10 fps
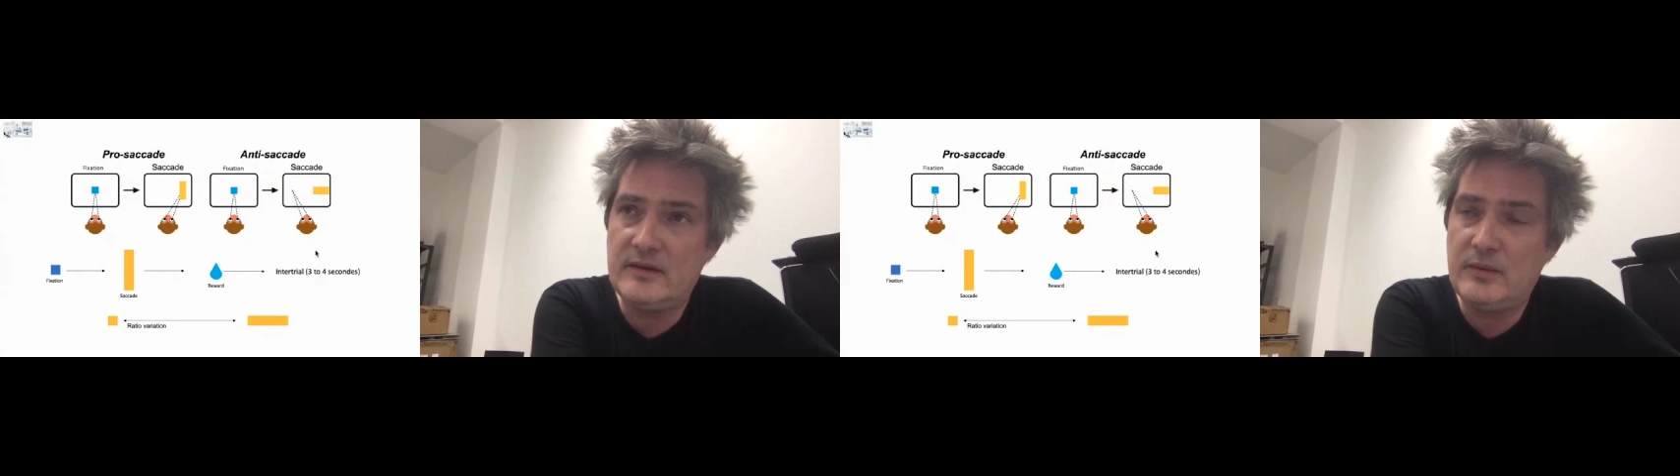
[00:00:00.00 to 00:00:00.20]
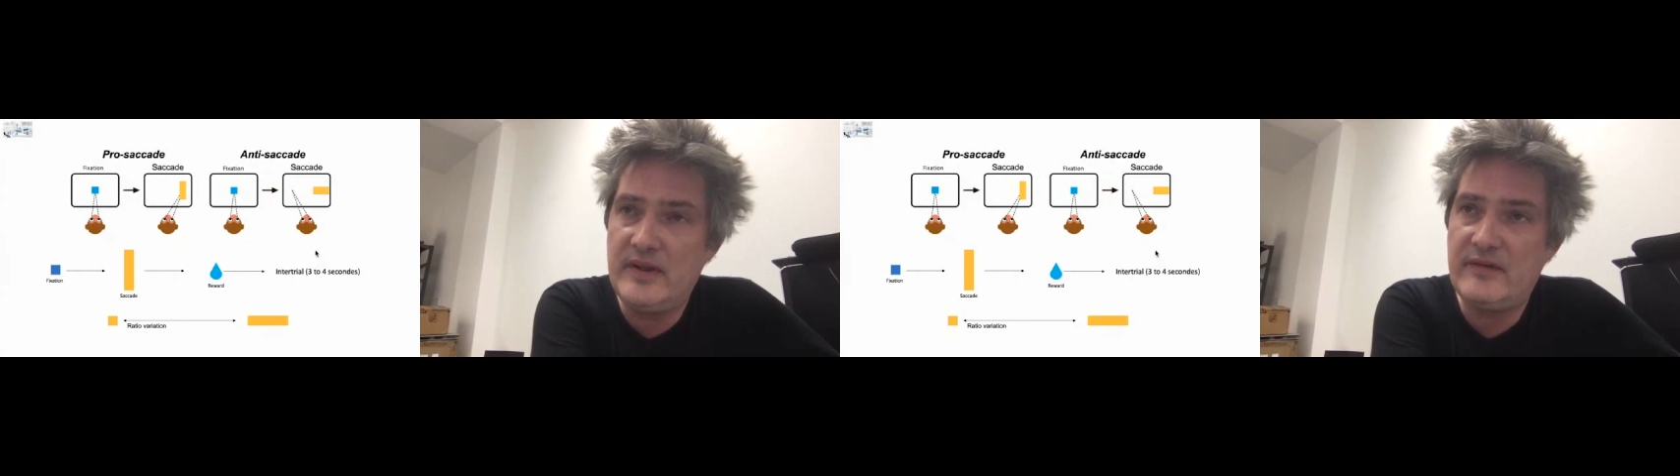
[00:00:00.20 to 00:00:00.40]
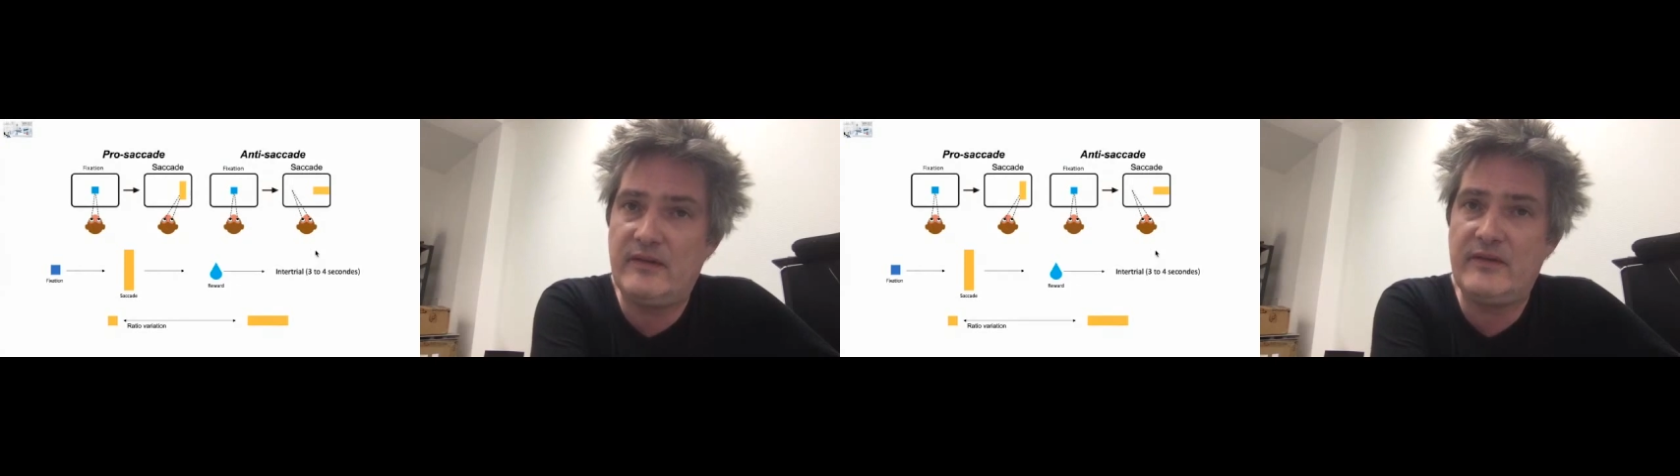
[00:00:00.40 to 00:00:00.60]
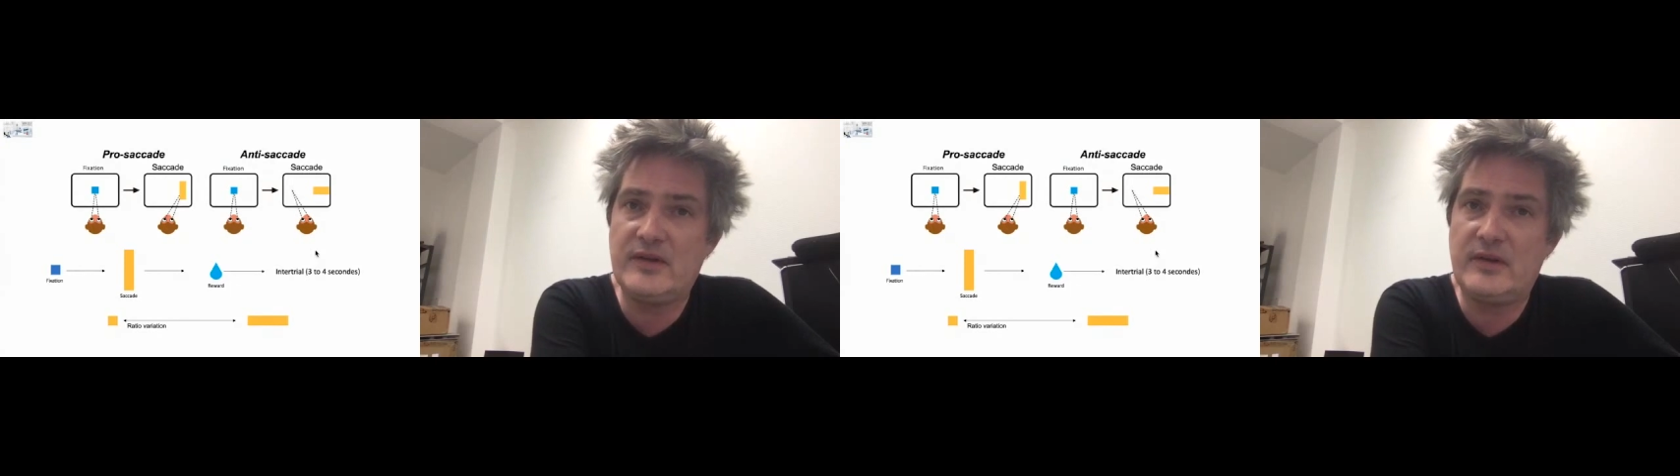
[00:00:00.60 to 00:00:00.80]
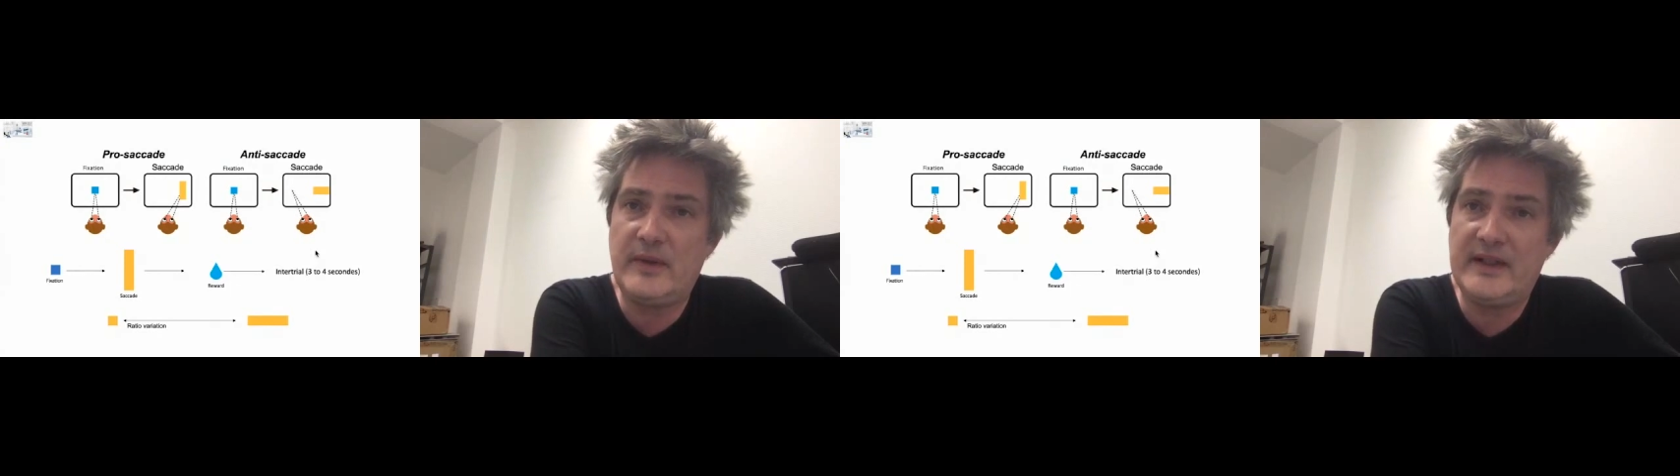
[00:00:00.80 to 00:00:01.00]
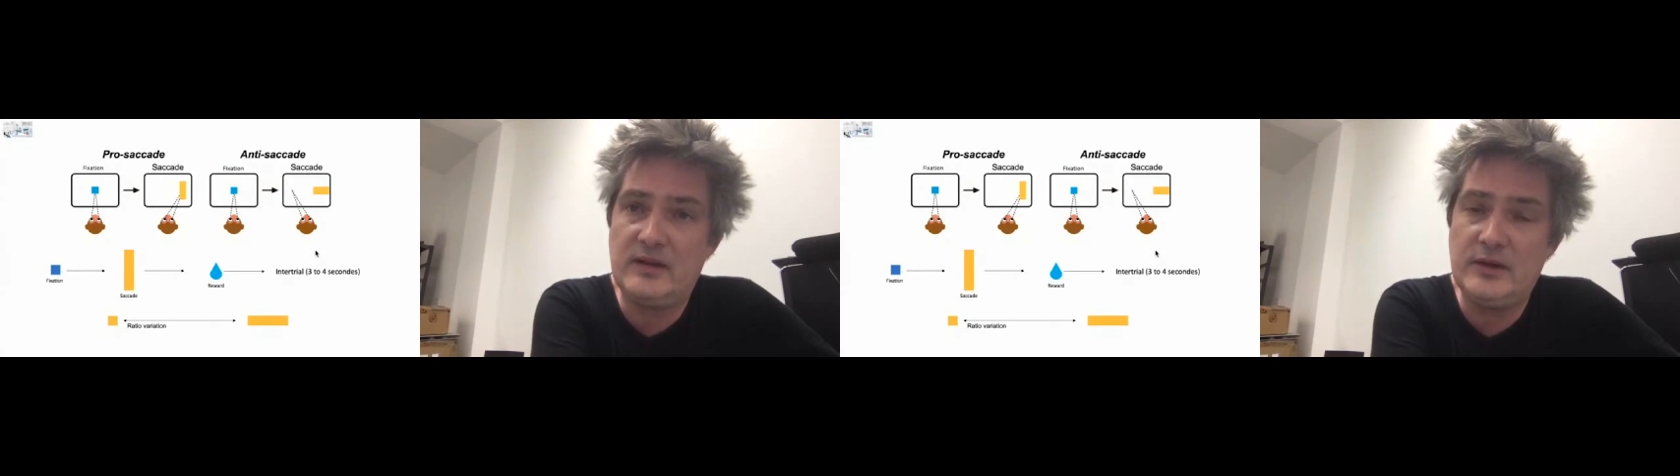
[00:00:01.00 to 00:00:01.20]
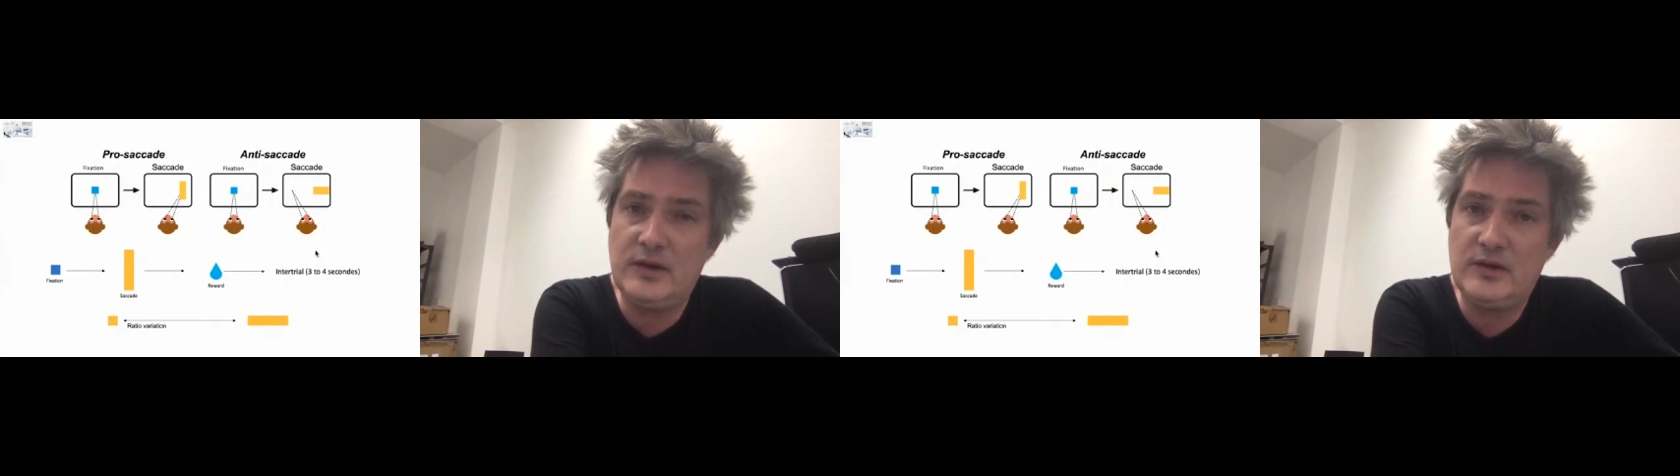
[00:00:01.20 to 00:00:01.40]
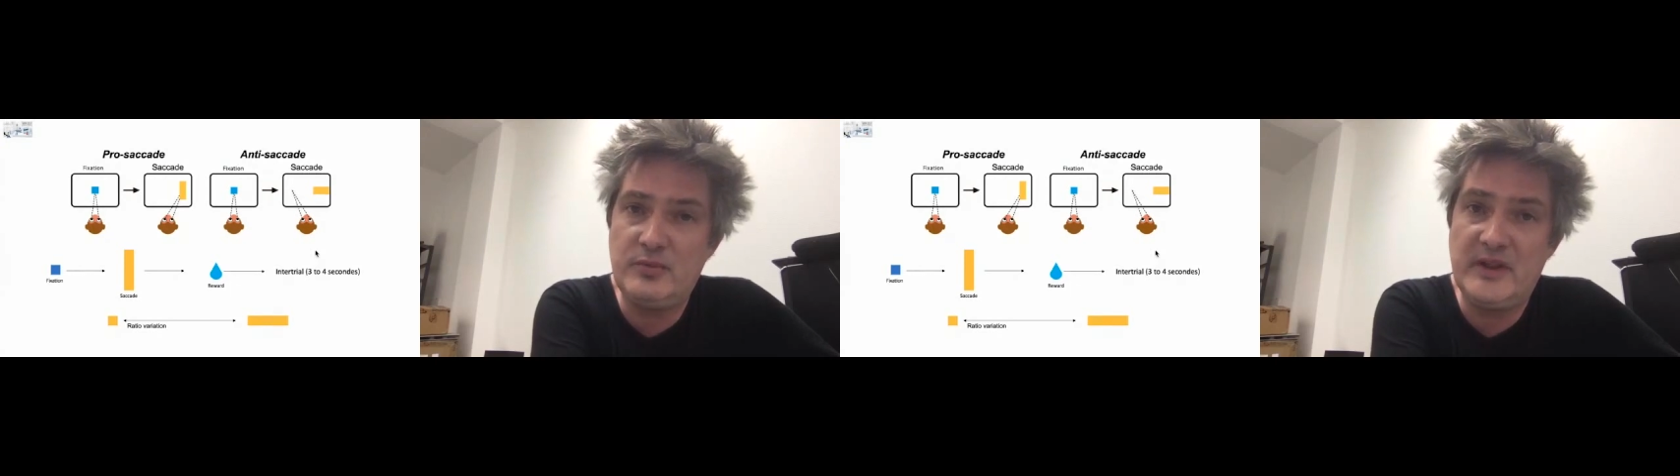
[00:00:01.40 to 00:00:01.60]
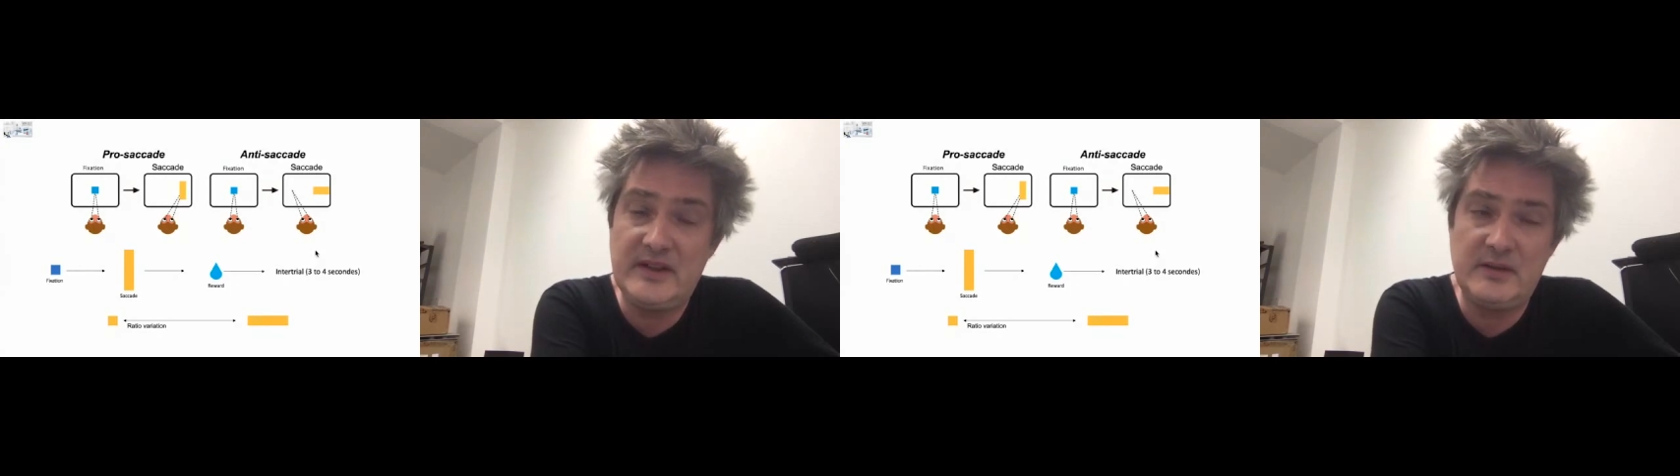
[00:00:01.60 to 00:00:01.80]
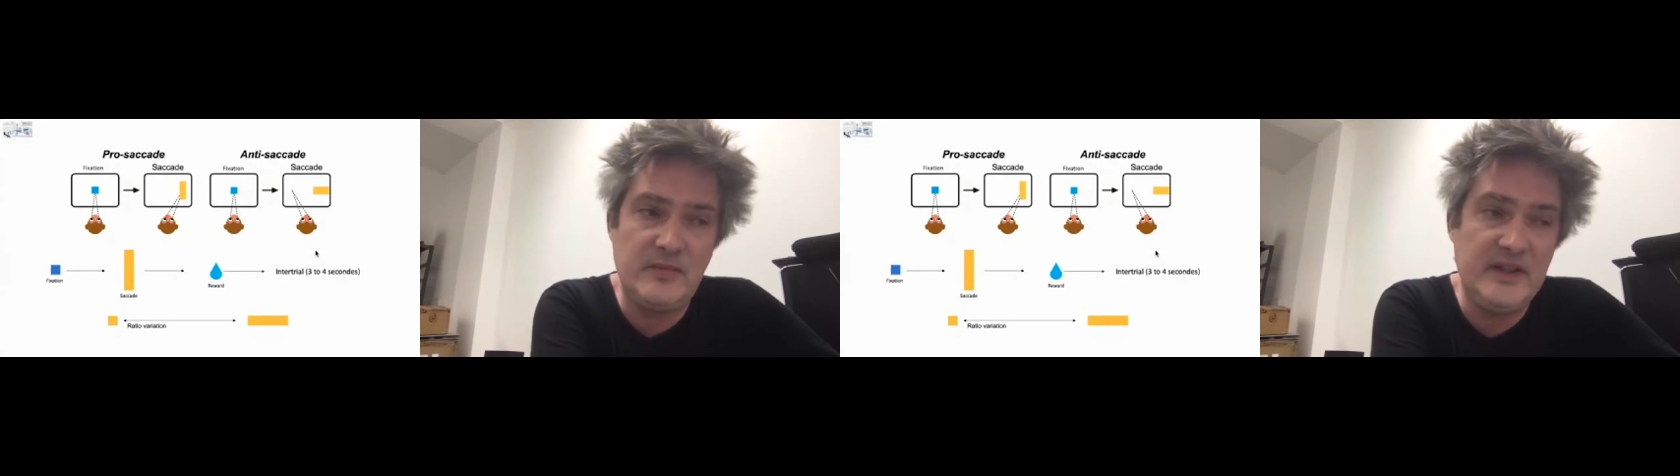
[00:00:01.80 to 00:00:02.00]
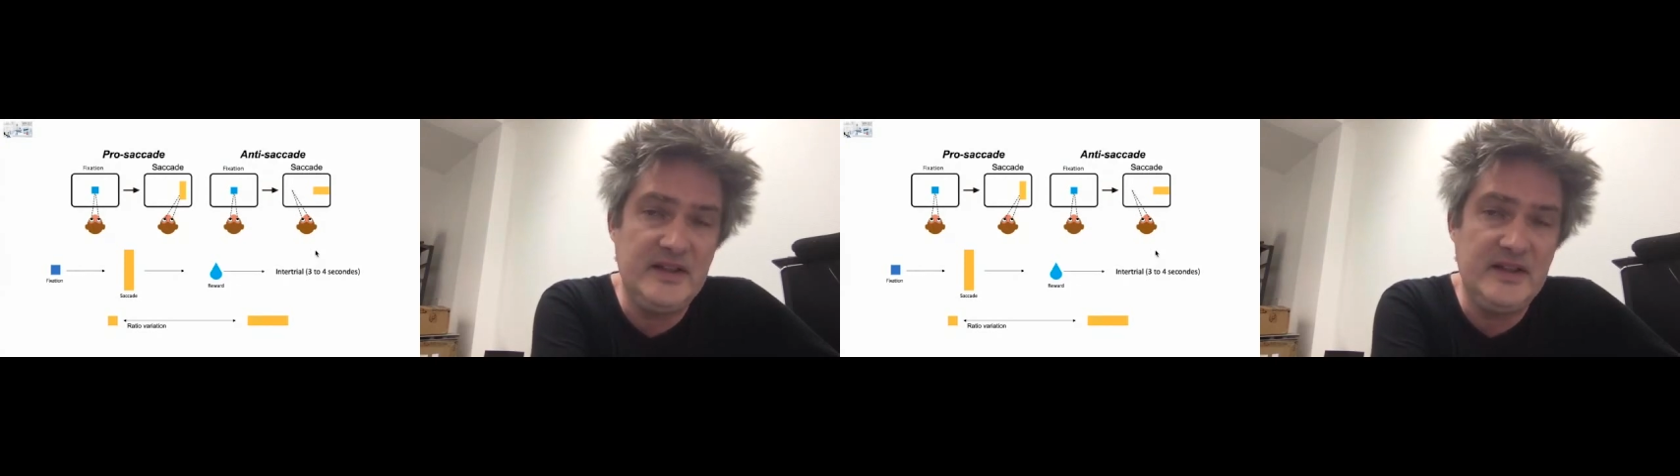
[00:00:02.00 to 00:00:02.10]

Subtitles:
and the width of the rectangle to make it